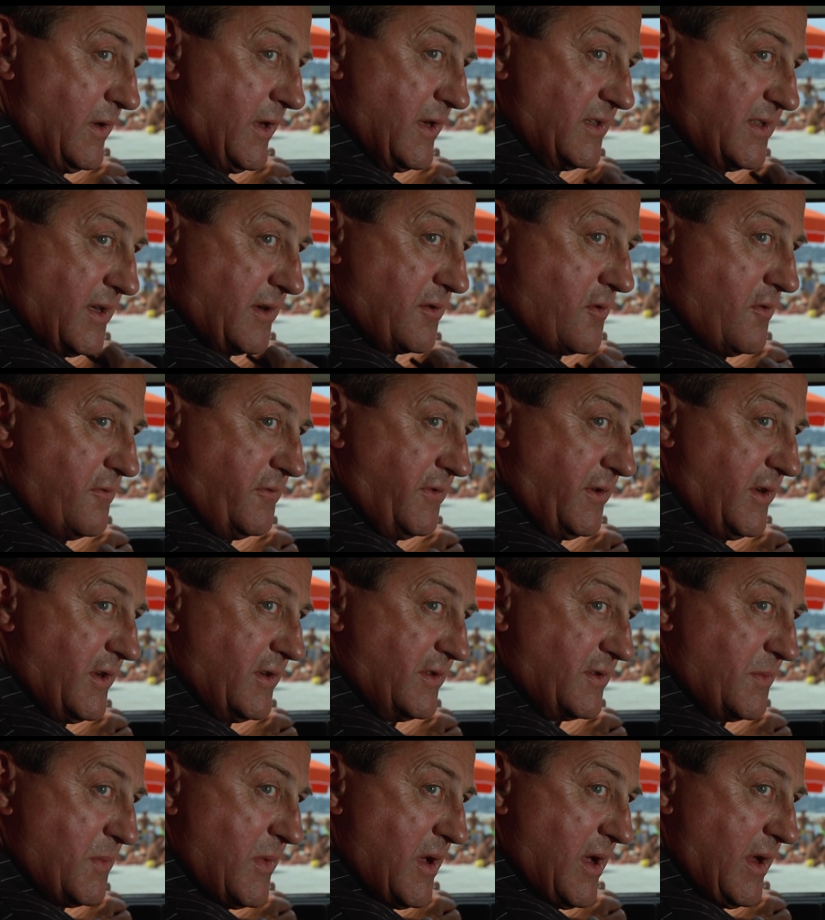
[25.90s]
He's a
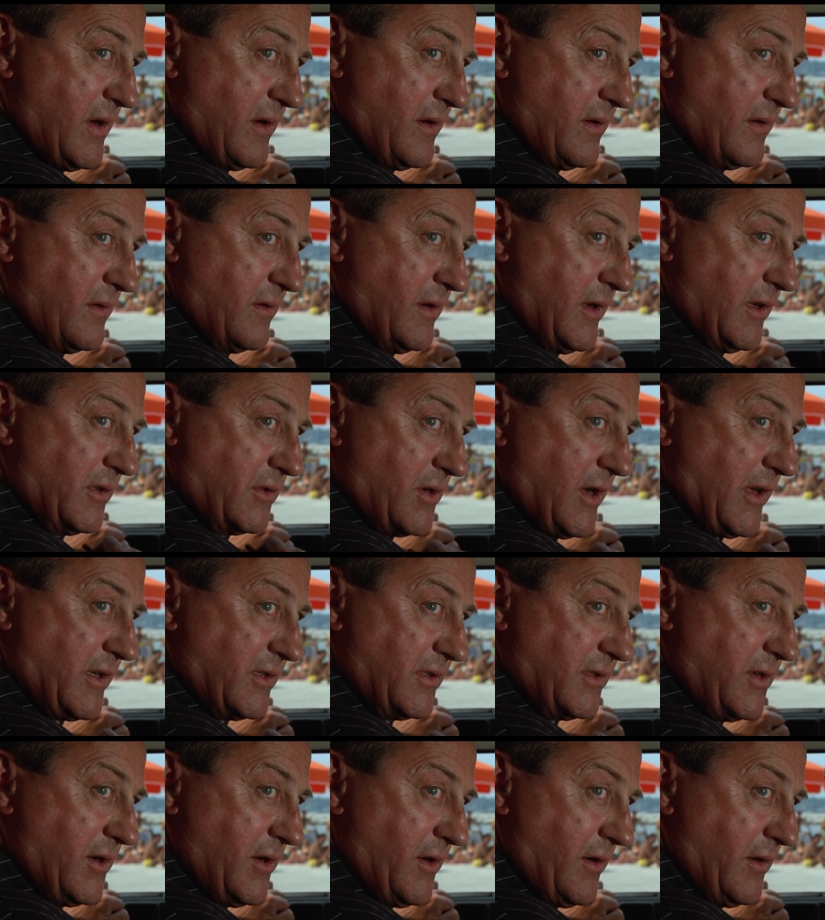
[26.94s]
confidence man, a
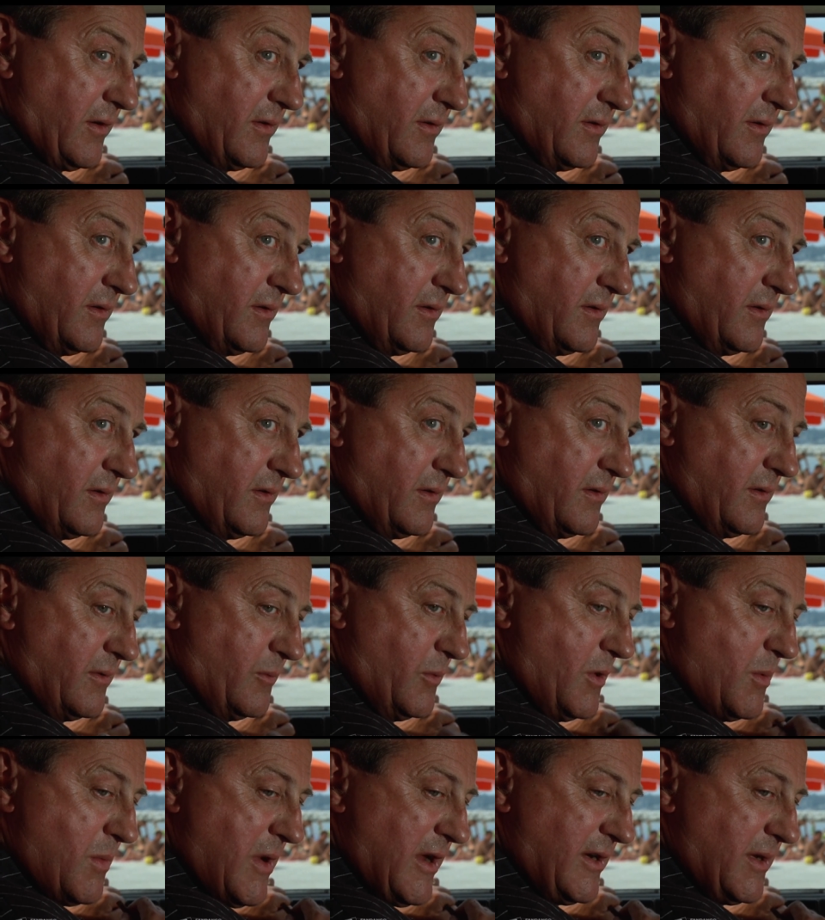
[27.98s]
trickster.
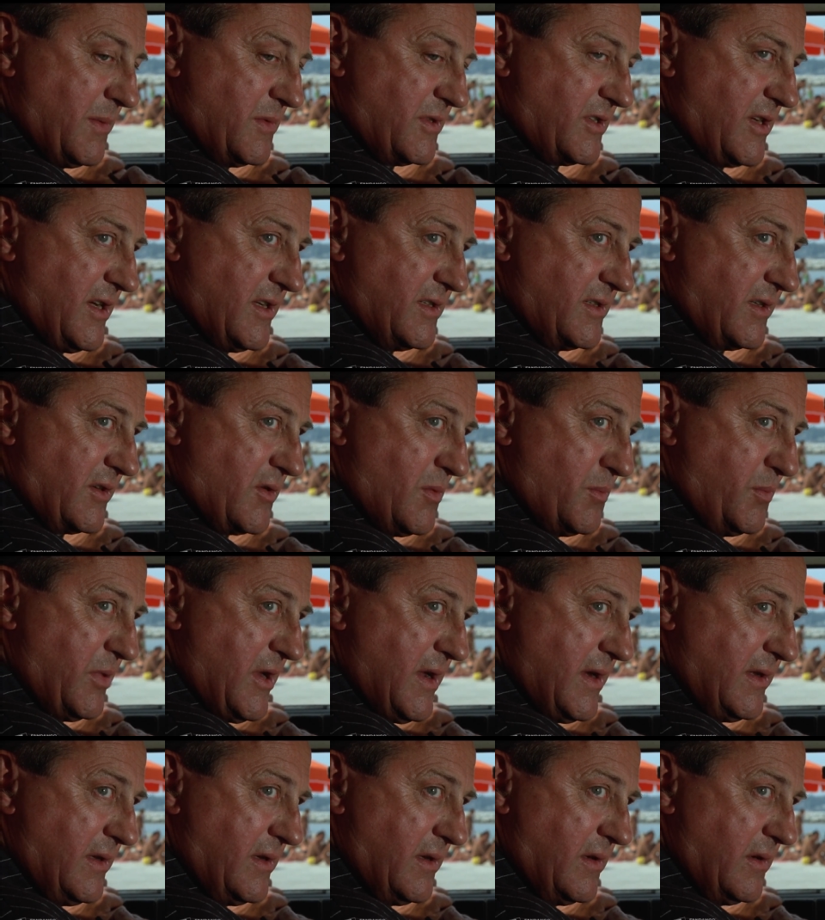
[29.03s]
Will Madame Sansa
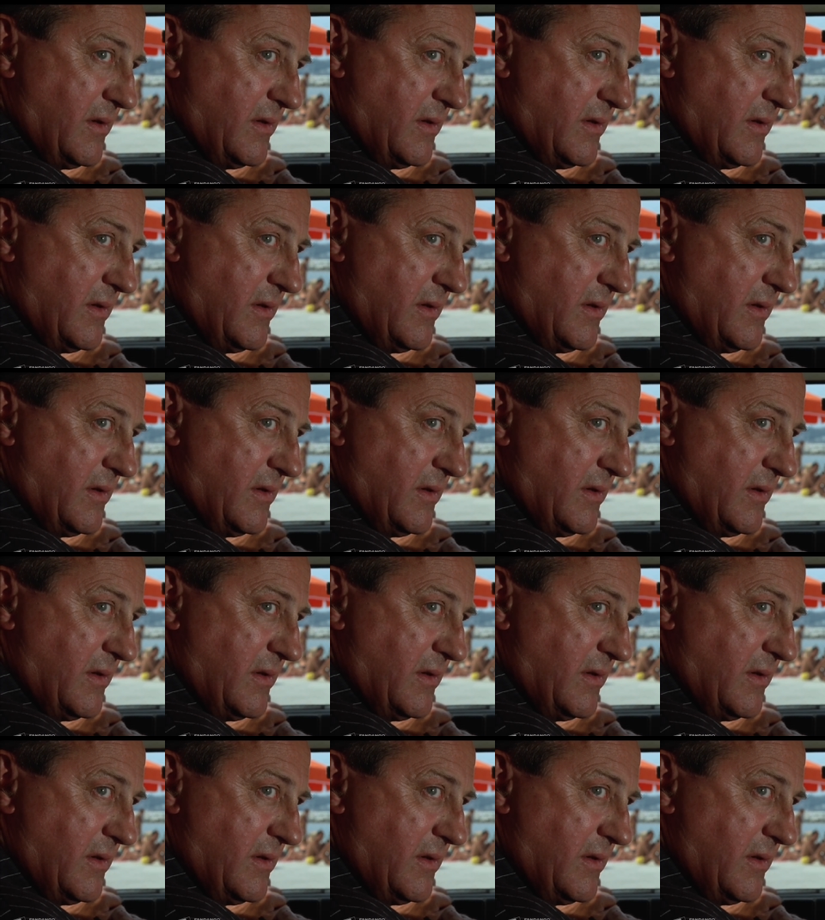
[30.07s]
complain?